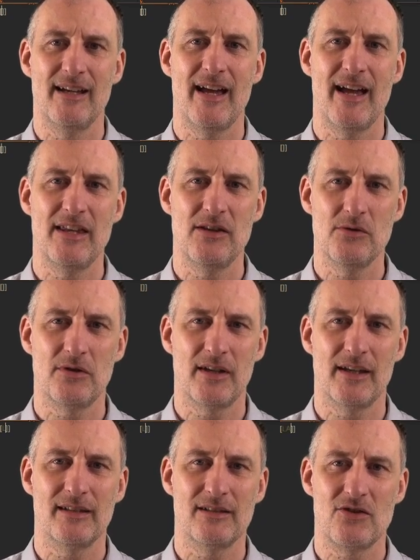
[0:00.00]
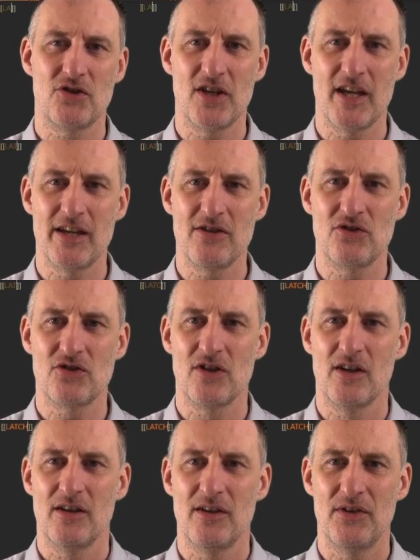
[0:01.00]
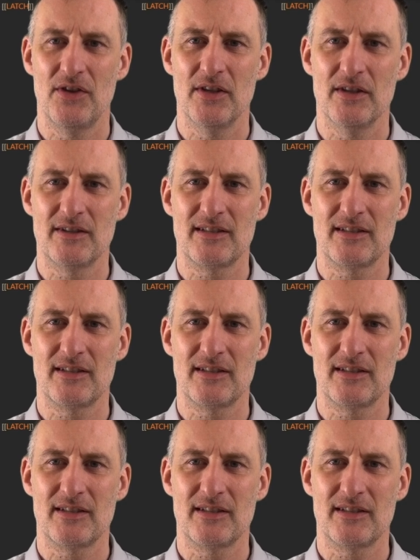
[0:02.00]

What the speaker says: and you can change the